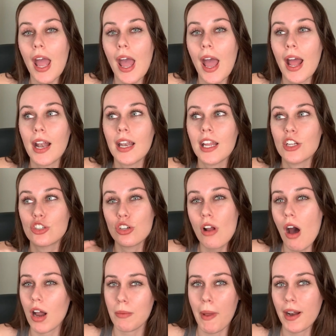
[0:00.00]
and it should
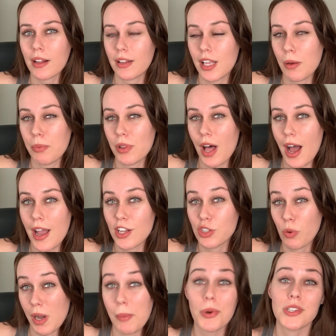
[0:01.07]
automatically apply a
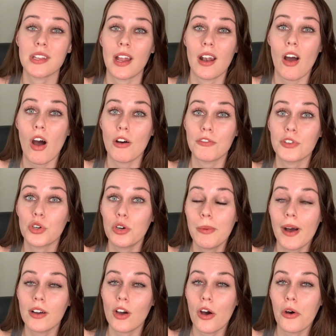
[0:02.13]
20% off
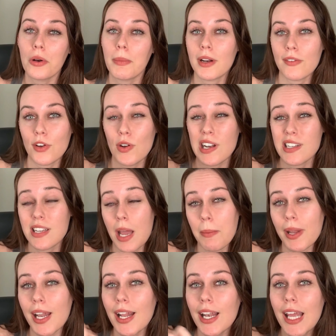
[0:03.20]
coupon code, but if you need to type it
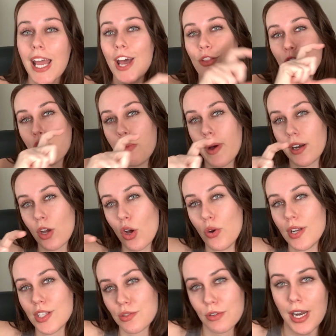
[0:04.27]
in, the coupon code
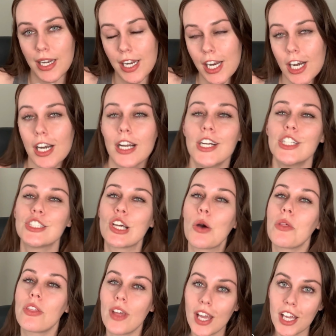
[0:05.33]
is right here. So
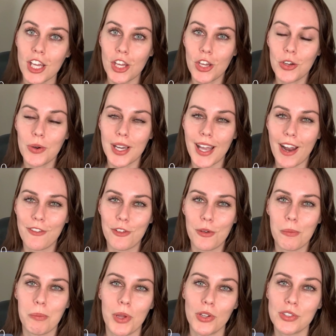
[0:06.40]
thank you again for
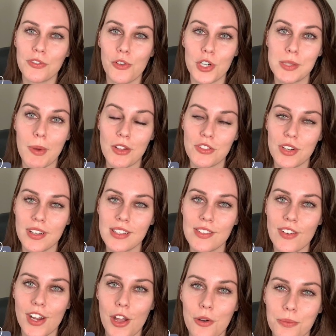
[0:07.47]
Built for sponsoring this
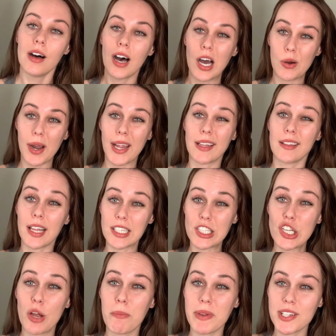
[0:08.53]
video. All right, let's
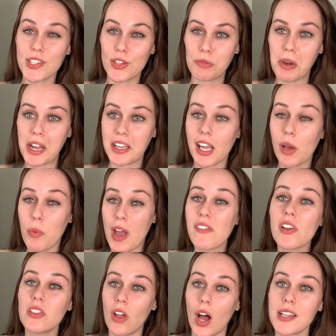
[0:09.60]
jump into the ranking. We have
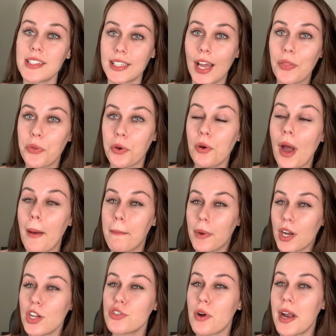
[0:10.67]
a lot to get through. I'm
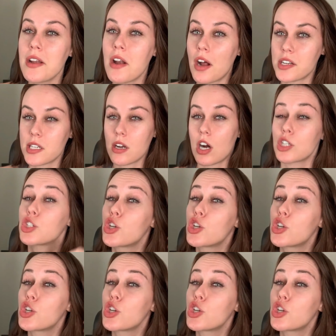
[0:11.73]
gonna try not to talk